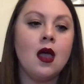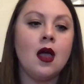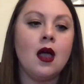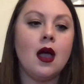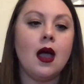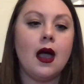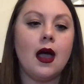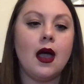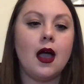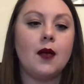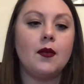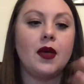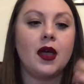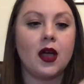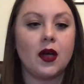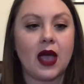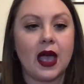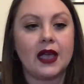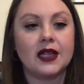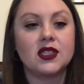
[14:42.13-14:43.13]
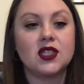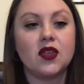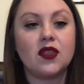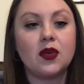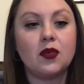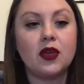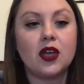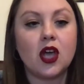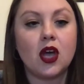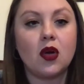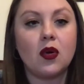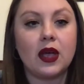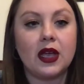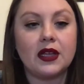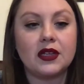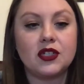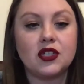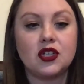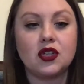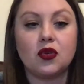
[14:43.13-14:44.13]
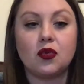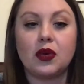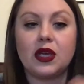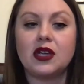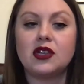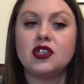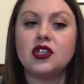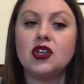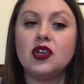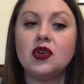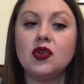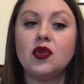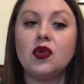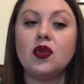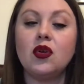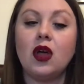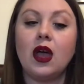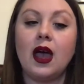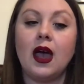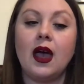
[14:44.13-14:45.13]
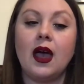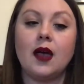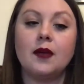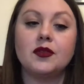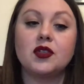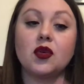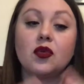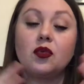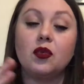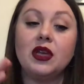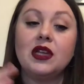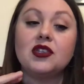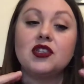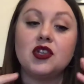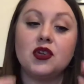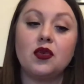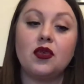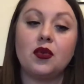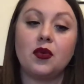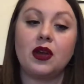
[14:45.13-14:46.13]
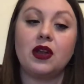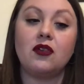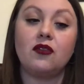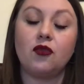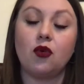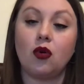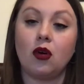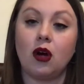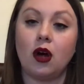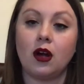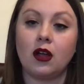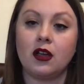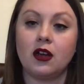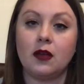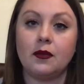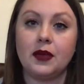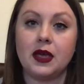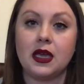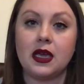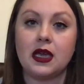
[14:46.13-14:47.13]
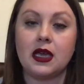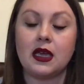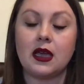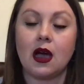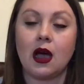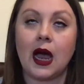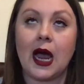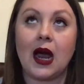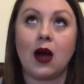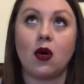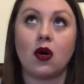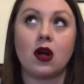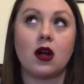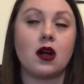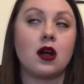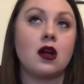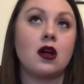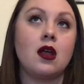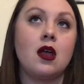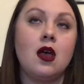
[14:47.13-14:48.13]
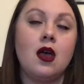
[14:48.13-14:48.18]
Okay, and so then we go into week 2. So week 2, 3, and 4 are going to be our